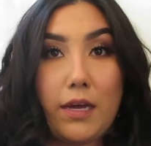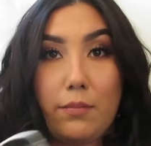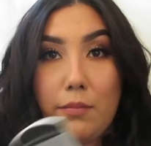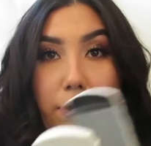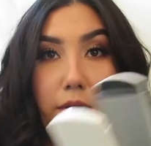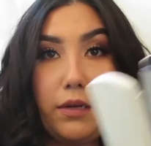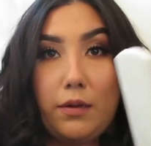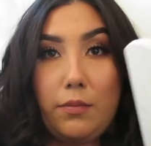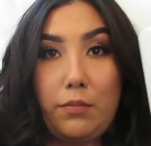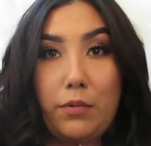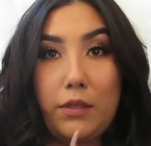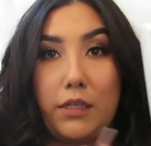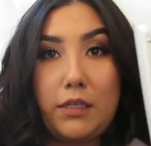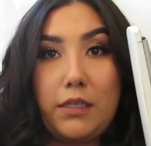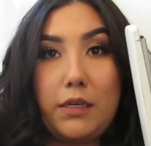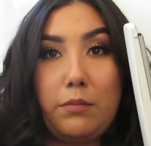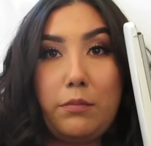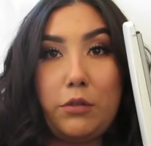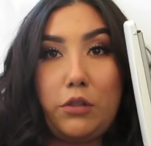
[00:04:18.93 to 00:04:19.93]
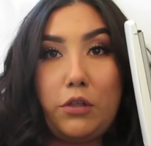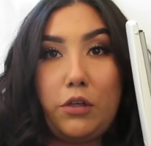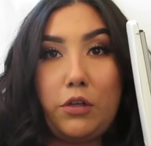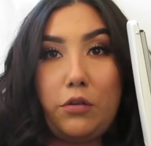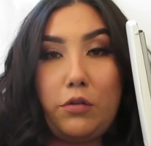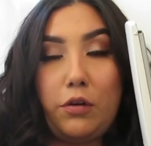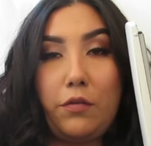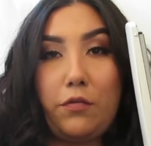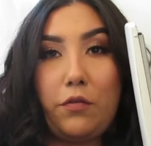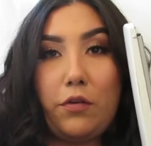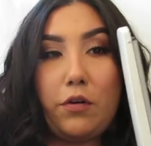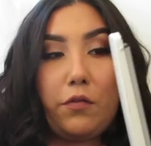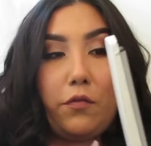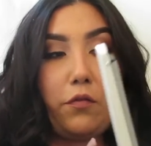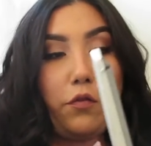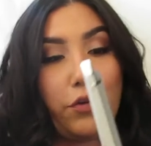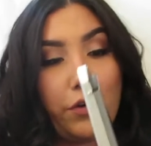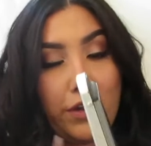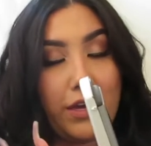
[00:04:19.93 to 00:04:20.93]
I'm gonna put the temperature to
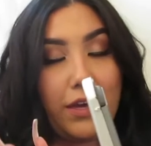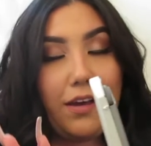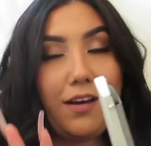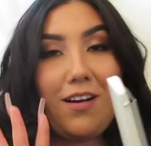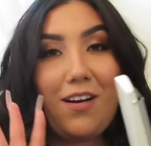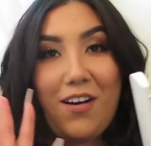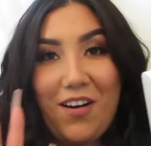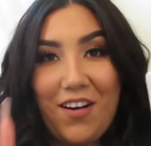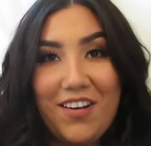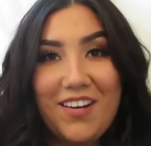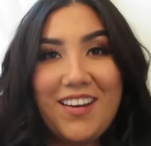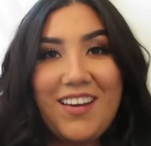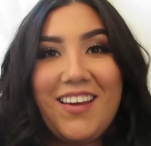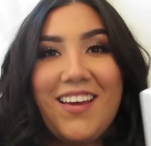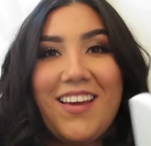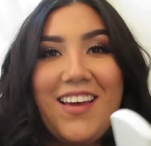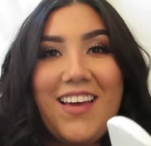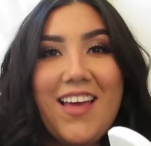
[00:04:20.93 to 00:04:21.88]
340 on,